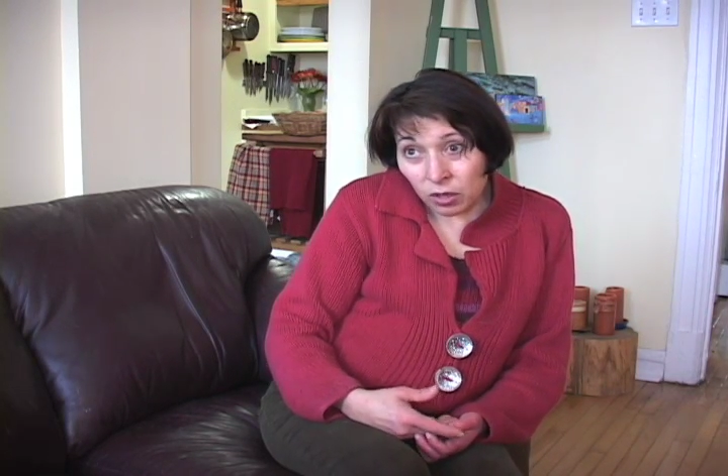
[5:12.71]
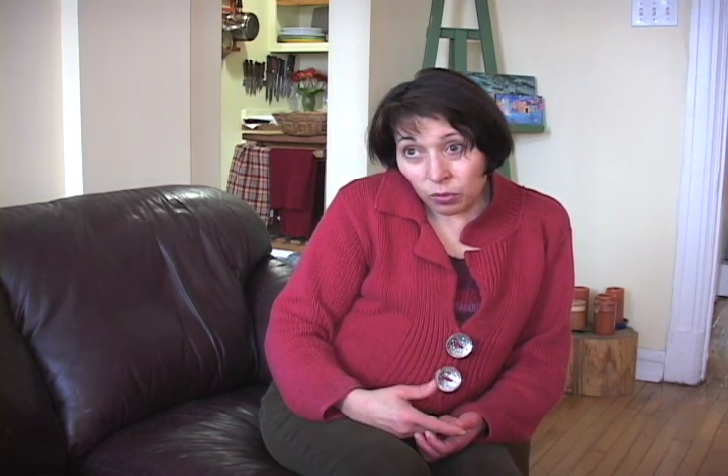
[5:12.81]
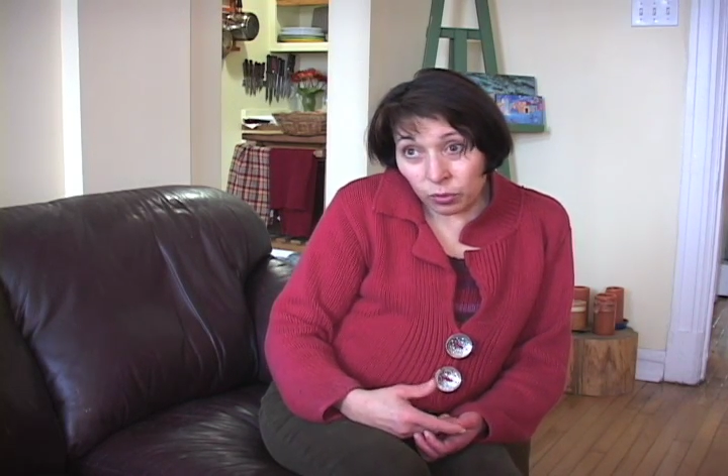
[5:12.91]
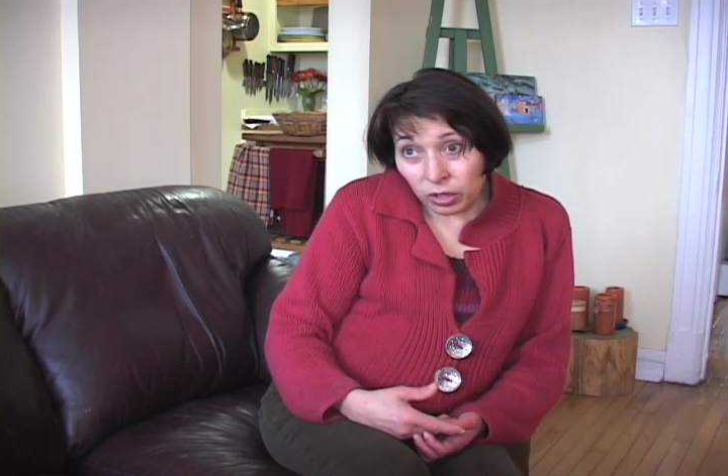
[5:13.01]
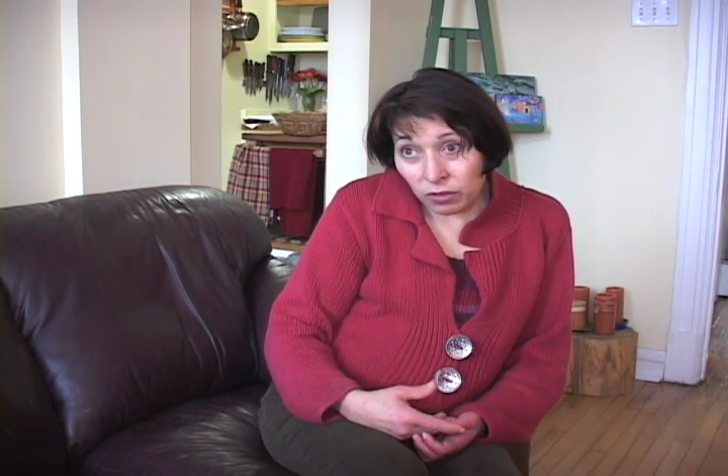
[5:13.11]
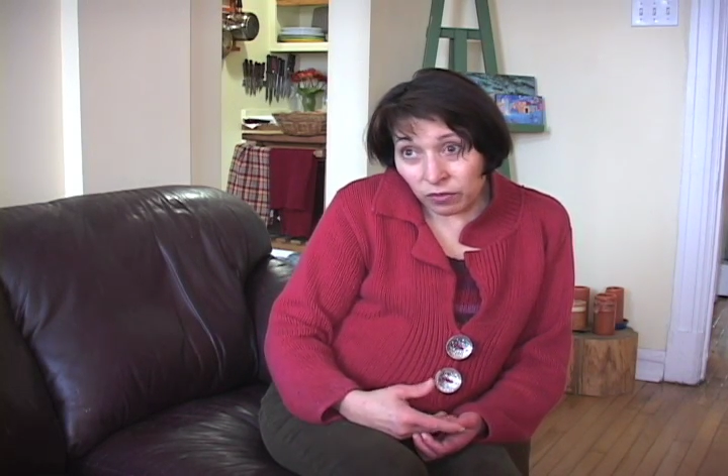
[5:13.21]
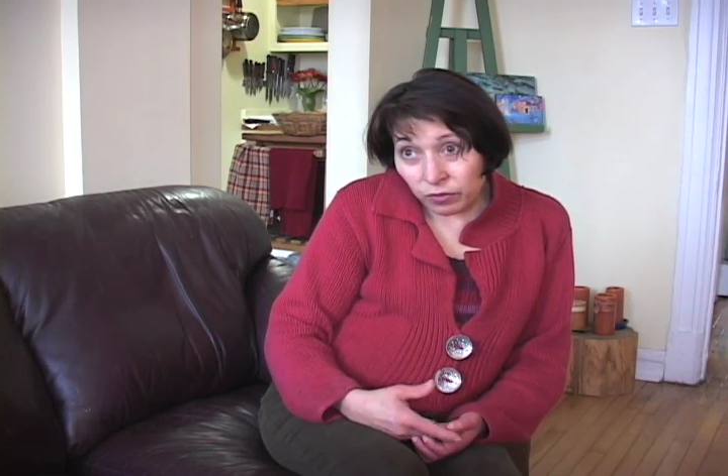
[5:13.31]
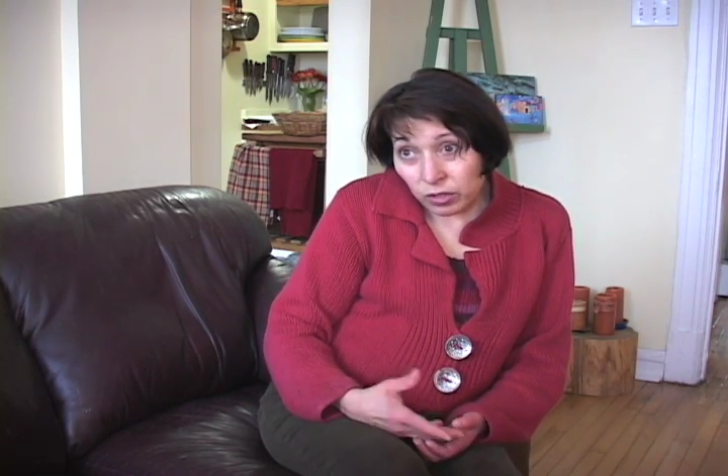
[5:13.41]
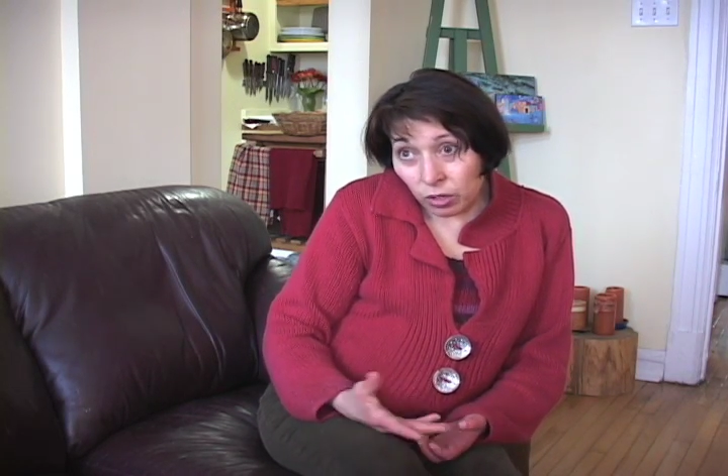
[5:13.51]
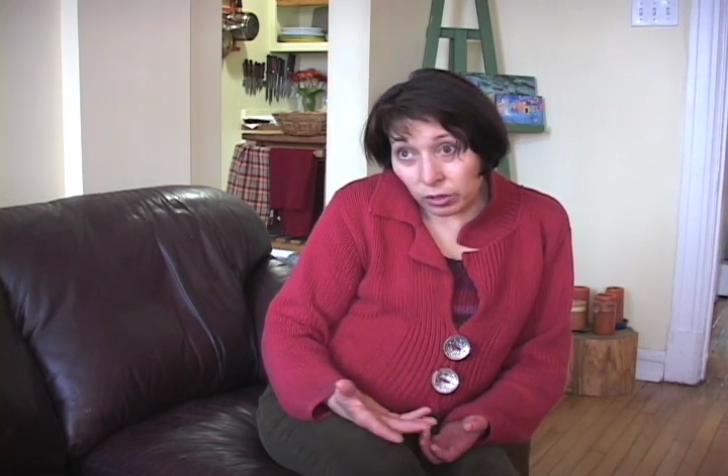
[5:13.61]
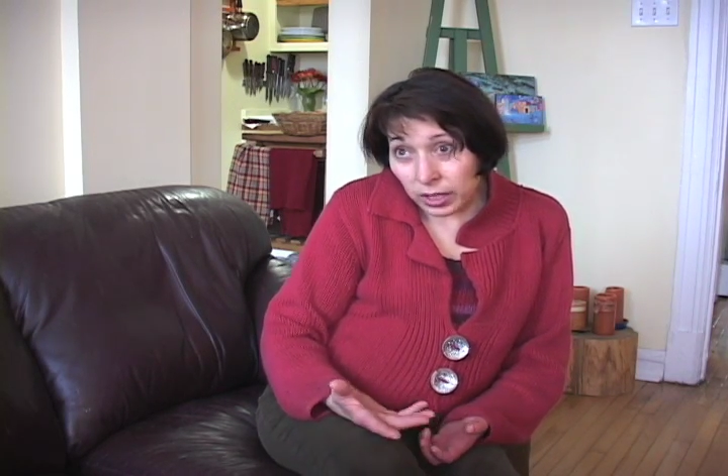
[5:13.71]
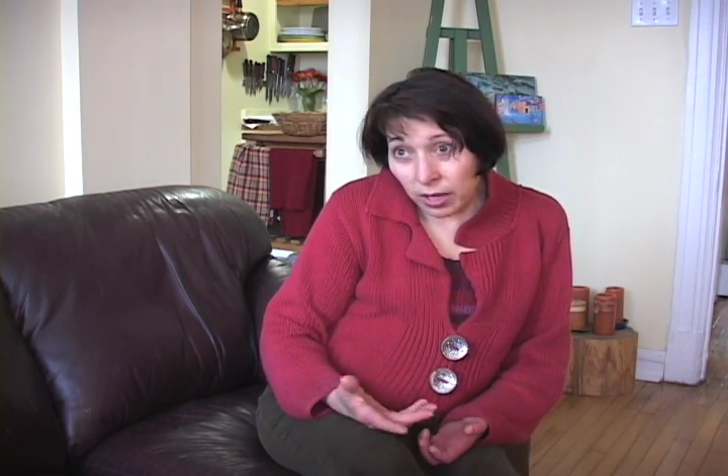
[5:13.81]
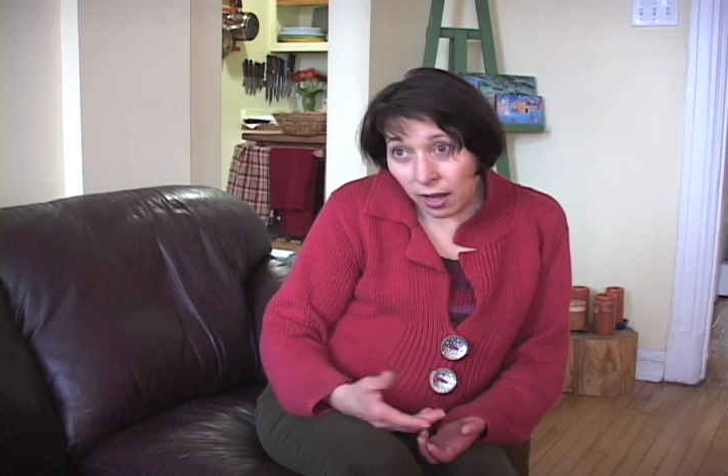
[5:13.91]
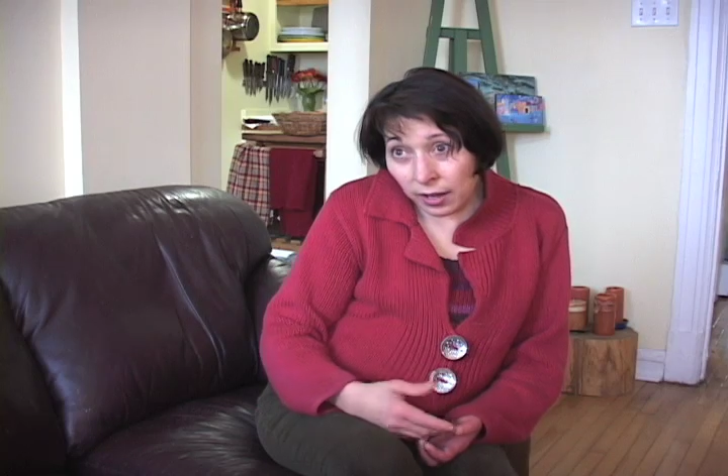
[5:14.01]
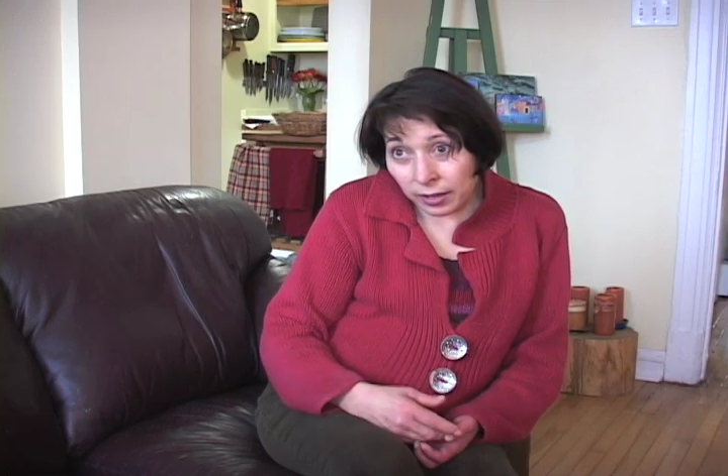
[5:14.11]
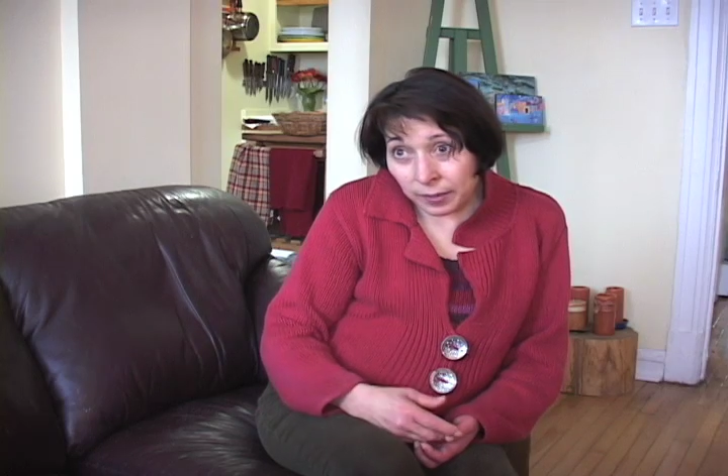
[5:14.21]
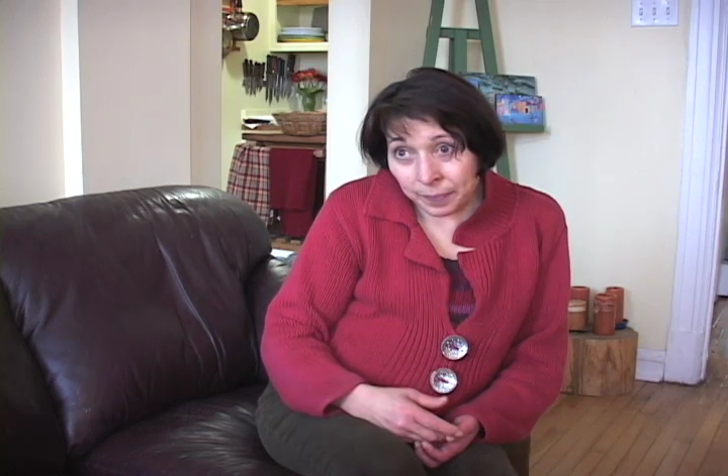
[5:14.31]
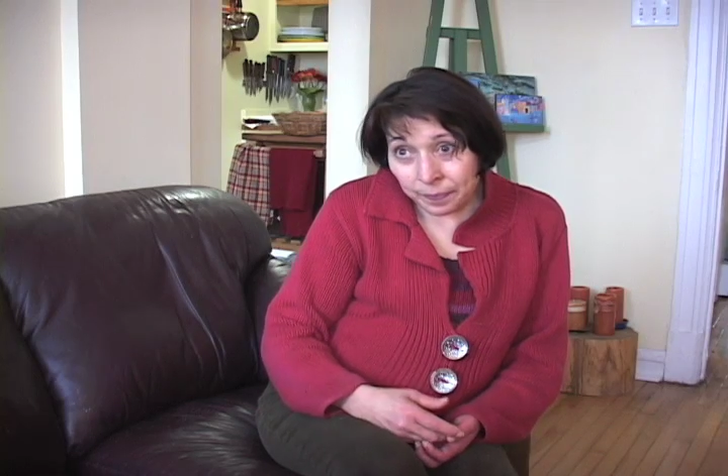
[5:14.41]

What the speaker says: would have slowly died.